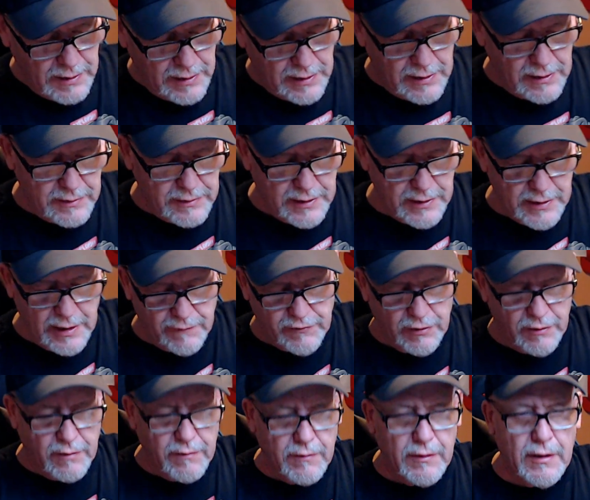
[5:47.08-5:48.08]
Didn't have to
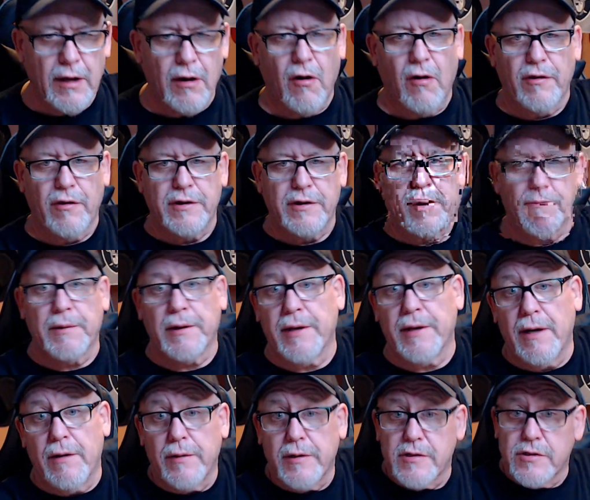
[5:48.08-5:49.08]
cut all the tape on that one
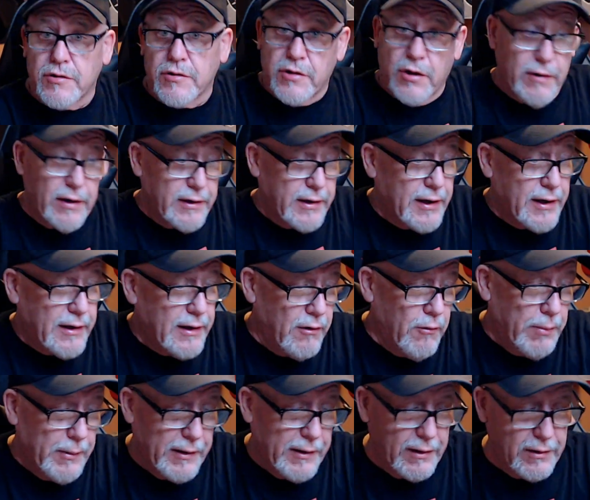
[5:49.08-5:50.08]
because it was already cut open,
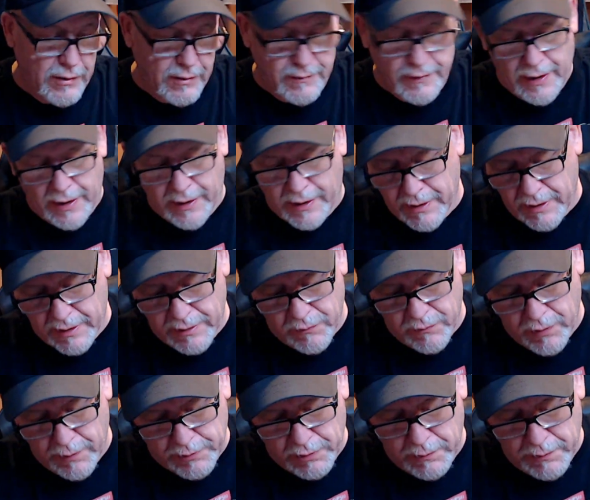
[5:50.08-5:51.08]
or not cut, ripped
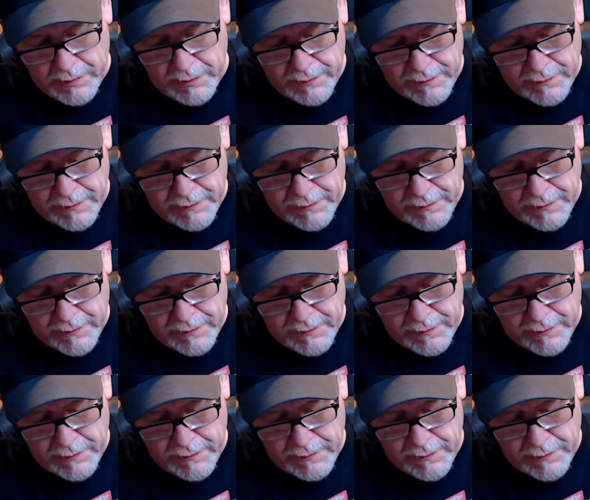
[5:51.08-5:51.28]
open.